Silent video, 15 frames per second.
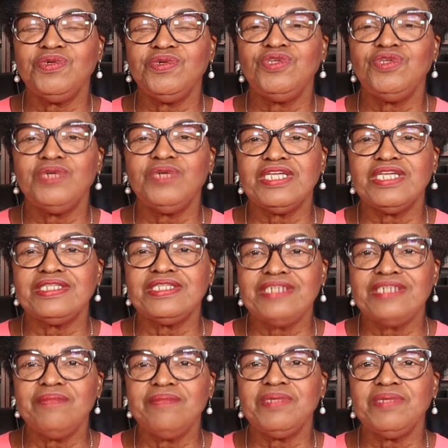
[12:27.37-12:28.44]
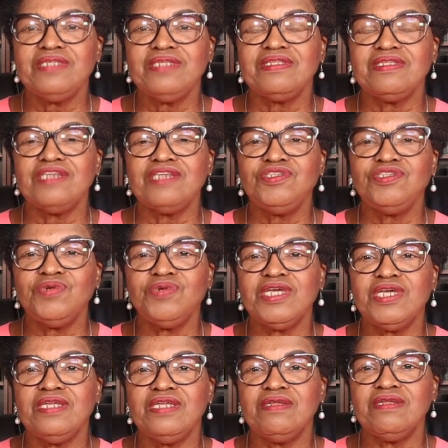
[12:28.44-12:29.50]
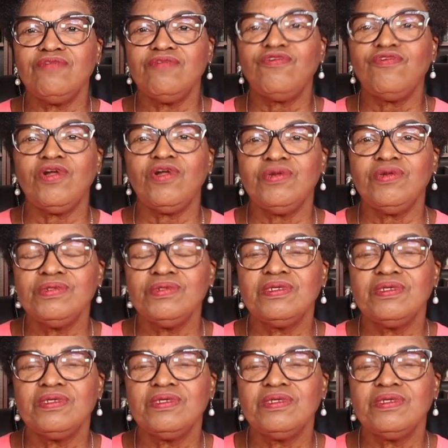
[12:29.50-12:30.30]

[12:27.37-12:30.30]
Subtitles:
you'll get a template that you can follow